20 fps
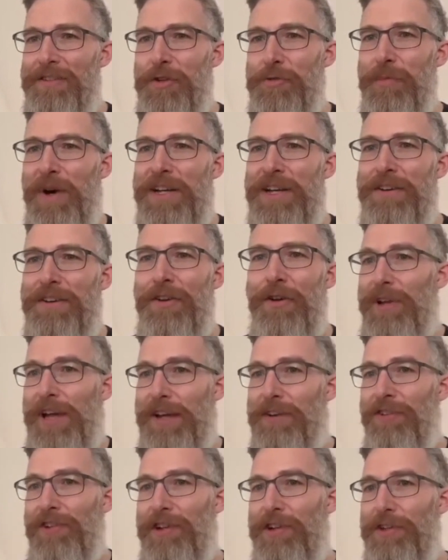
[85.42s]
know,
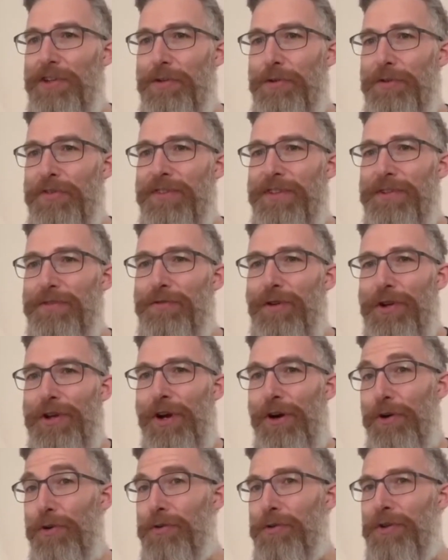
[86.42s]
your PlayStation and
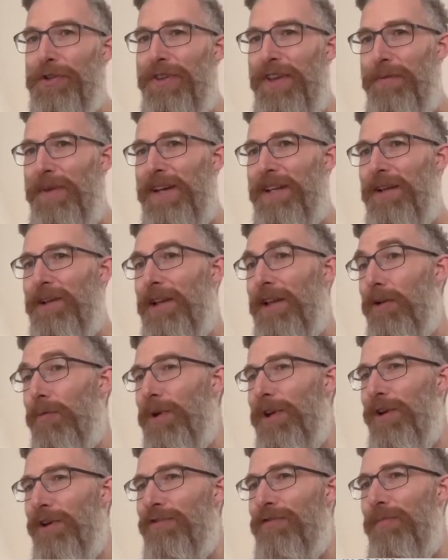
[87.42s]
your gaming PCs at
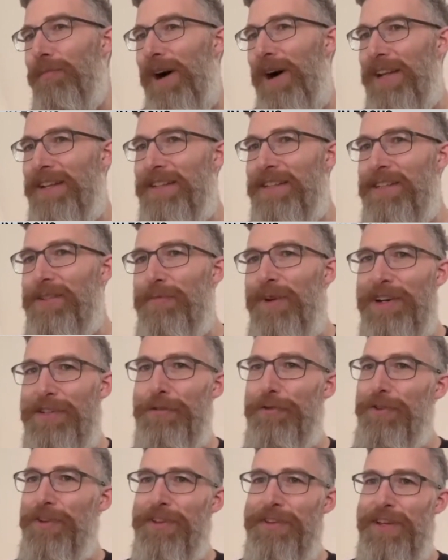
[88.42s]
home, they're
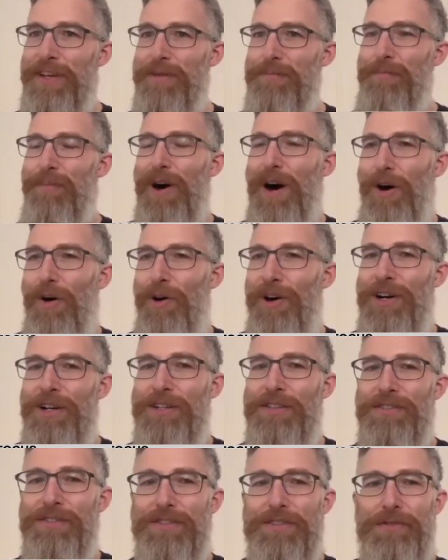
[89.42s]
incredibly powerful.
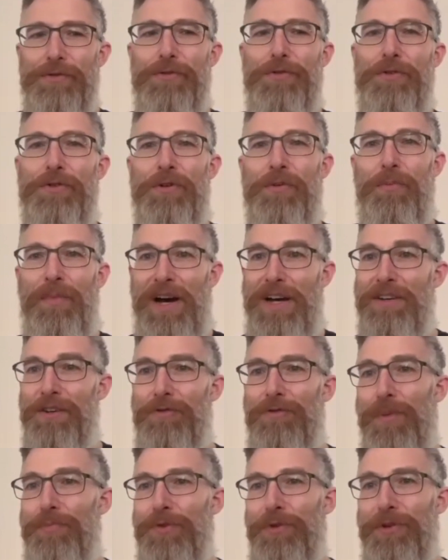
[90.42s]
Over the
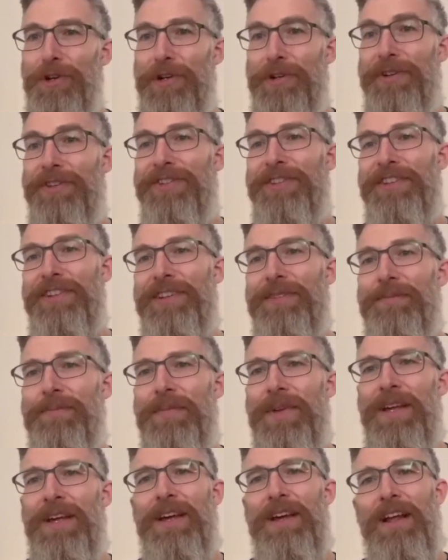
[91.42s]
last years,
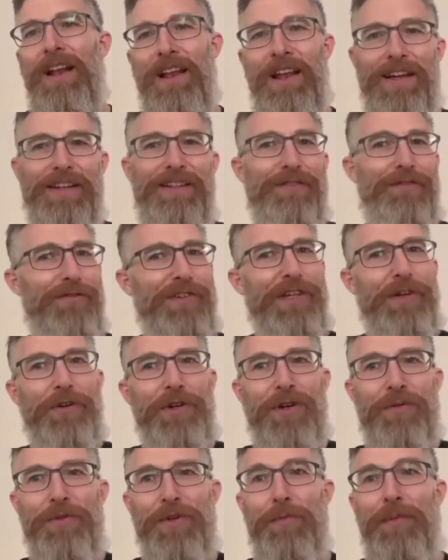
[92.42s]
the
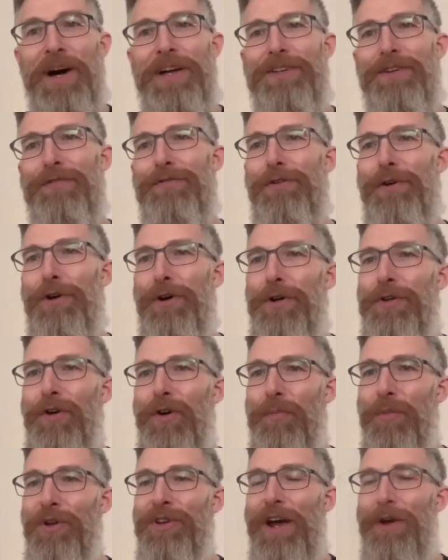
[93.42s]
GPUs, like your video
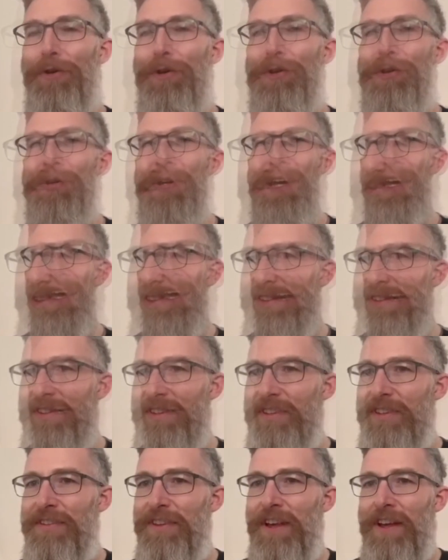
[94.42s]
cards that you have in your
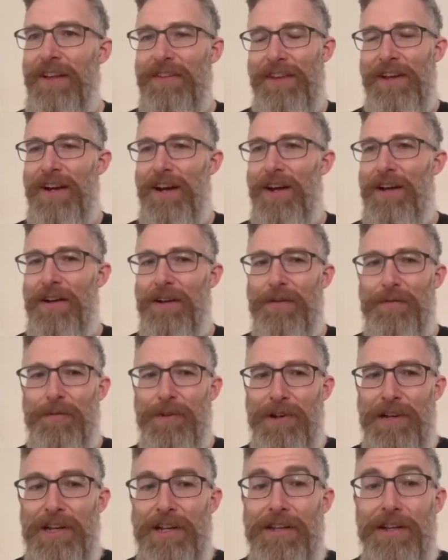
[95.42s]
PCs, they
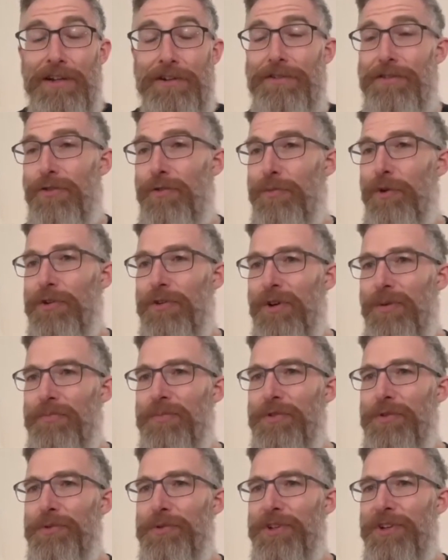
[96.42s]
are little
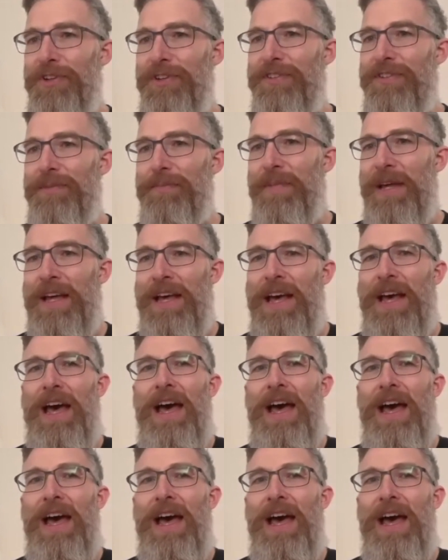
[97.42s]
supercomputers.